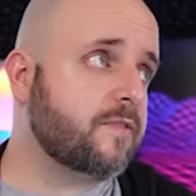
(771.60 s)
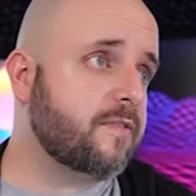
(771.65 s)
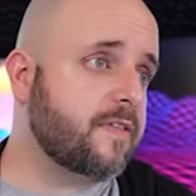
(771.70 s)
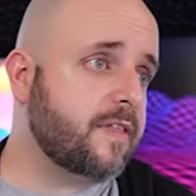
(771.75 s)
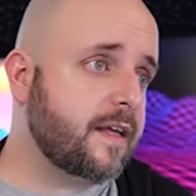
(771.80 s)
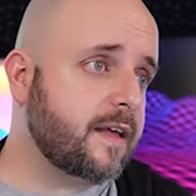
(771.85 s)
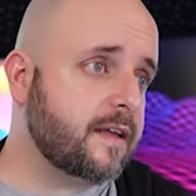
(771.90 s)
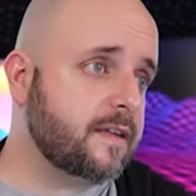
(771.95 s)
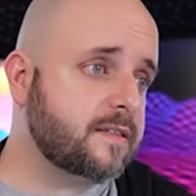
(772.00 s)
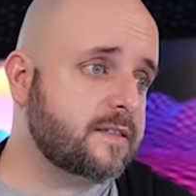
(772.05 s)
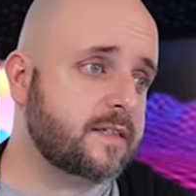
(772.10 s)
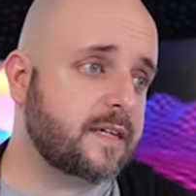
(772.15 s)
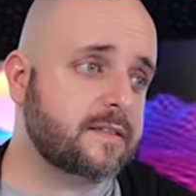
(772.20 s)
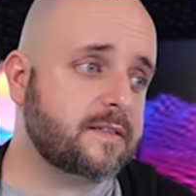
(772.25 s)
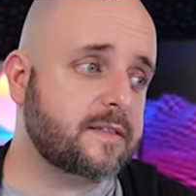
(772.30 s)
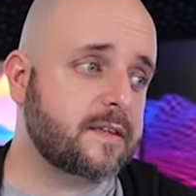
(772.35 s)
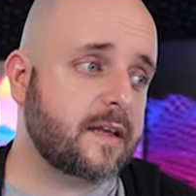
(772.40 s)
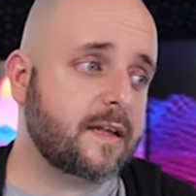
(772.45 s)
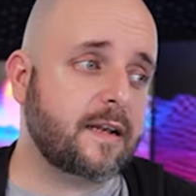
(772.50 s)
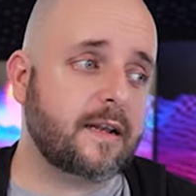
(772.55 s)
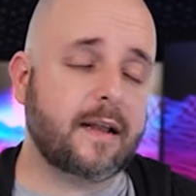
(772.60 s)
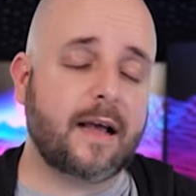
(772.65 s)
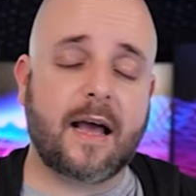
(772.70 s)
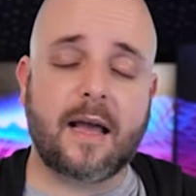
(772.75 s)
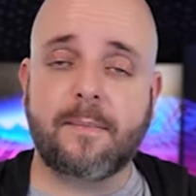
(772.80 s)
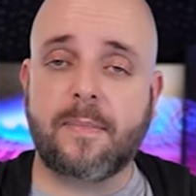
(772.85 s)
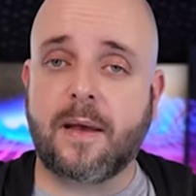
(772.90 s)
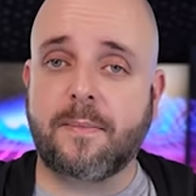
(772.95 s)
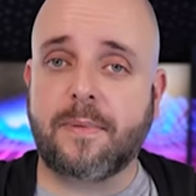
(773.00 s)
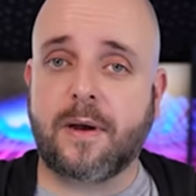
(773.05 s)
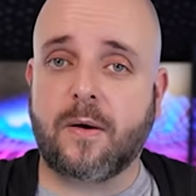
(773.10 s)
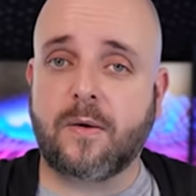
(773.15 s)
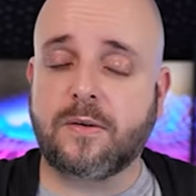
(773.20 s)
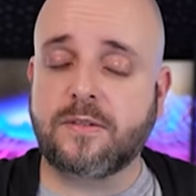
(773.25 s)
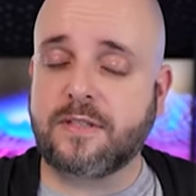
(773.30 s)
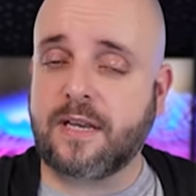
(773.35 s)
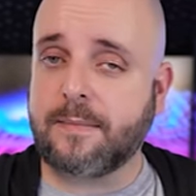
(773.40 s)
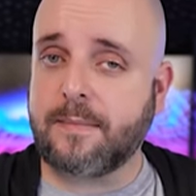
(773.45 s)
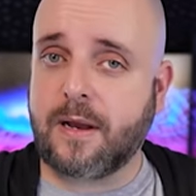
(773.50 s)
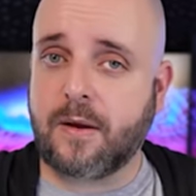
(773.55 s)
of this that's an iBuyPower
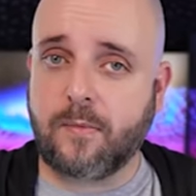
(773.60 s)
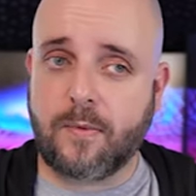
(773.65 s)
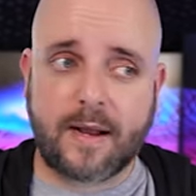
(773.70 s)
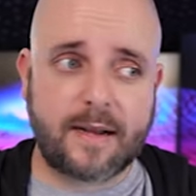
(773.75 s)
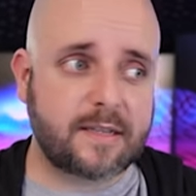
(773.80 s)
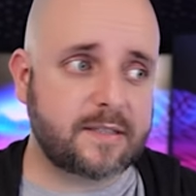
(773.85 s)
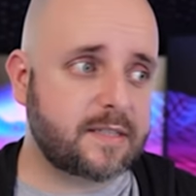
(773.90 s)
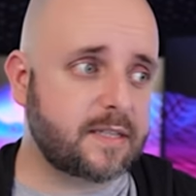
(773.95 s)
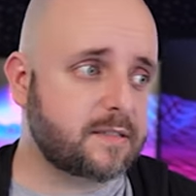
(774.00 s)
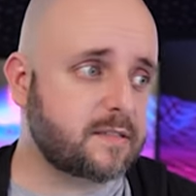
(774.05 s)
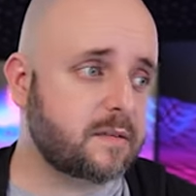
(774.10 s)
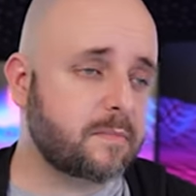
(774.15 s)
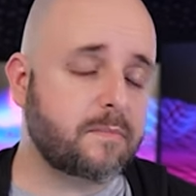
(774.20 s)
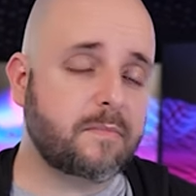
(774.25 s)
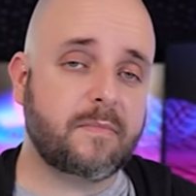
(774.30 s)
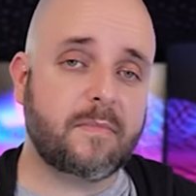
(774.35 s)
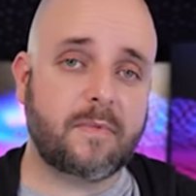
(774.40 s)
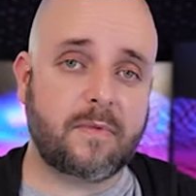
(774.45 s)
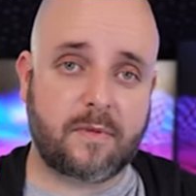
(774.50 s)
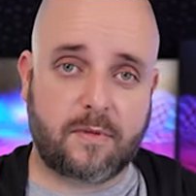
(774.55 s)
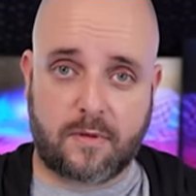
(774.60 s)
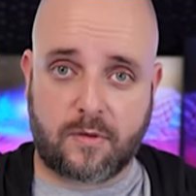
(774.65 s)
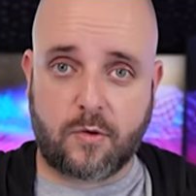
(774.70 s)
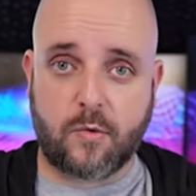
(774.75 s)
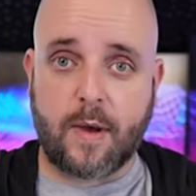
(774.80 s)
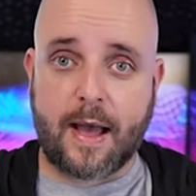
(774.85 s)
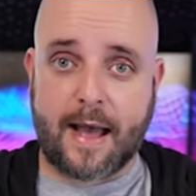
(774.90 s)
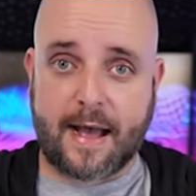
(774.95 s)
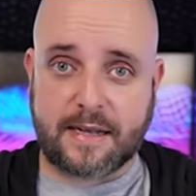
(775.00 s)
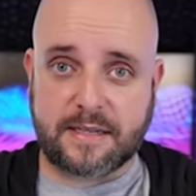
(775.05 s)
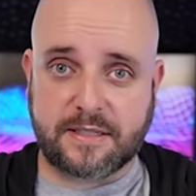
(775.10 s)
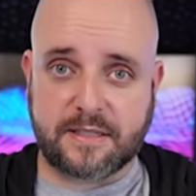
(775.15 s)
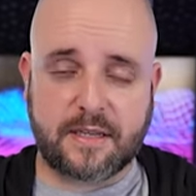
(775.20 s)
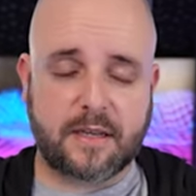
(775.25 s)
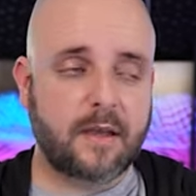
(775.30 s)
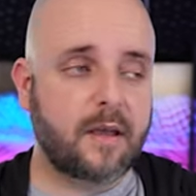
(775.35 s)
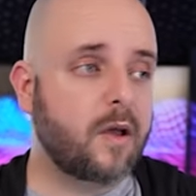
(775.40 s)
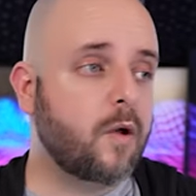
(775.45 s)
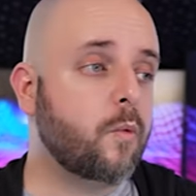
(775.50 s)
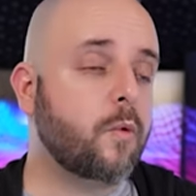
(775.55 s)
same day ready system, you ask?
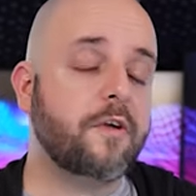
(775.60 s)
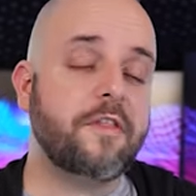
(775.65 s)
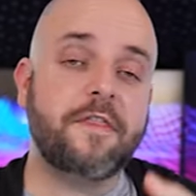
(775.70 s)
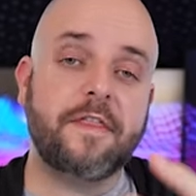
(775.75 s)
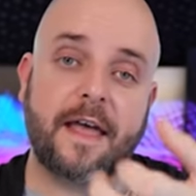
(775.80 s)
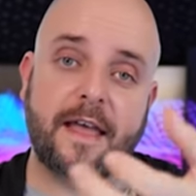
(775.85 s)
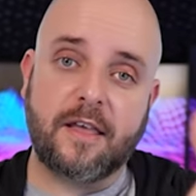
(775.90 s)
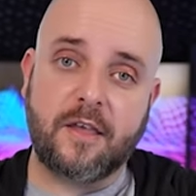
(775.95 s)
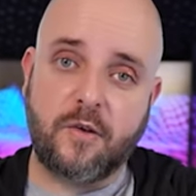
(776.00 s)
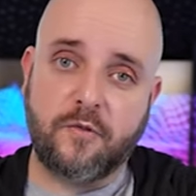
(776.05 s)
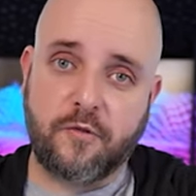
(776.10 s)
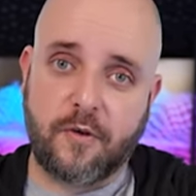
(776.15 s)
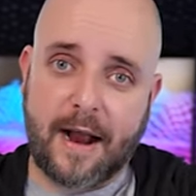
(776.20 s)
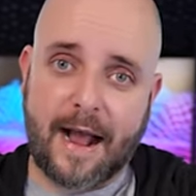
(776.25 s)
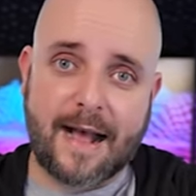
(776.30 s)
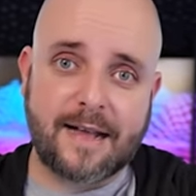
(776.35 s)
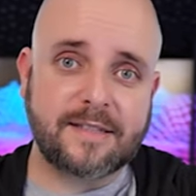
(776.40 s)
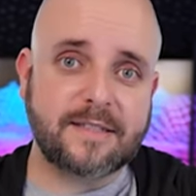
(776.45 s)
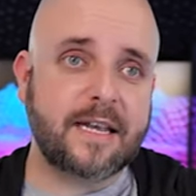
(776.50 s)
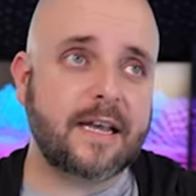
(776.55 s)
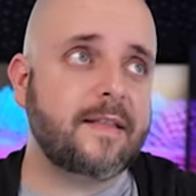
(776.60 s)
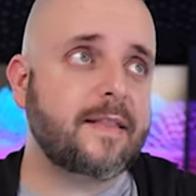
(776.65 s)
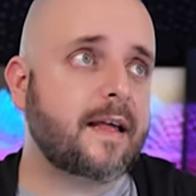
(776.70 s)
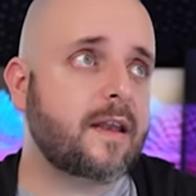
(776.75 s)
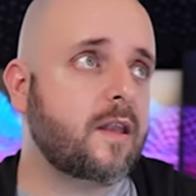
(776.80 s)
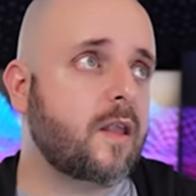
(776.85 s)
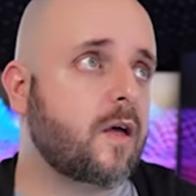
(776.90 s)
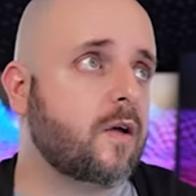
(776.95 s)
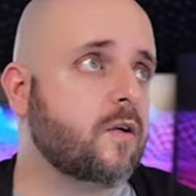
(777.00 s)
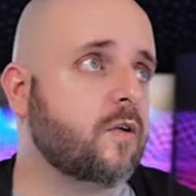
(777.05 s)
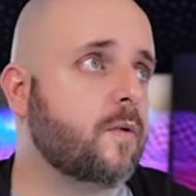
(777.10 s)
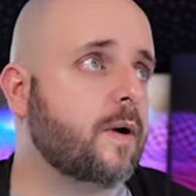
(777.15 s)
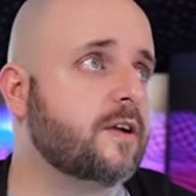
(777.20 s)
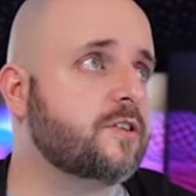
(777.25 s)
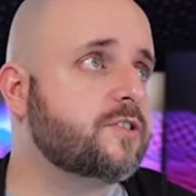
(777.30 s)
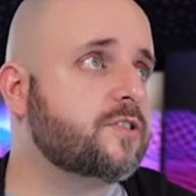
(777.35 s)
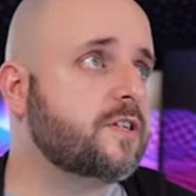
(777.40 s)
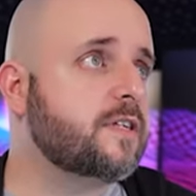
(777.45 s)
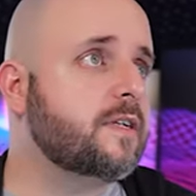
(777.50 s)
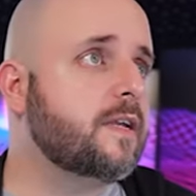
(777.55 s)
Well, thank you for asking that long
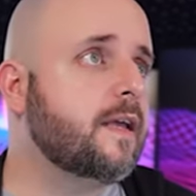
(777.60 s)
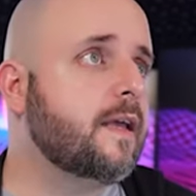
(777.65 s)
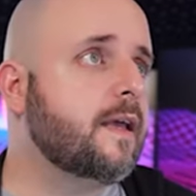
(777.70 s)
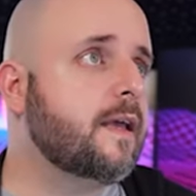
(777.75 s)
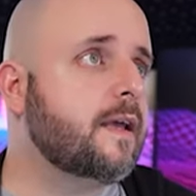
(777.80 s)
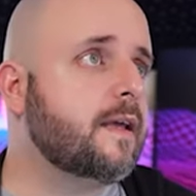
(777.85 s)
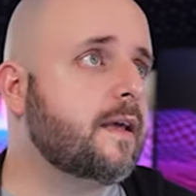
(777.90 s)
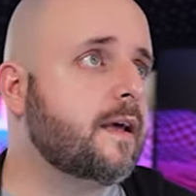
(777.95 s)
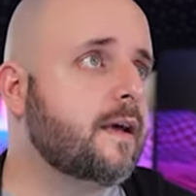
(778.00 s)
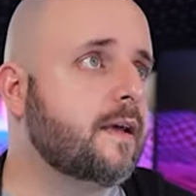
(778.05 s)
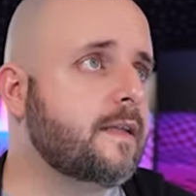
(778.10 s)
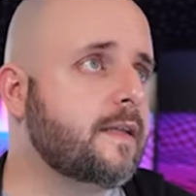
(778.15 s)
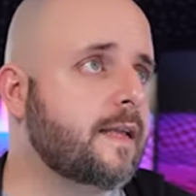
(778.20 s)
question. Uh,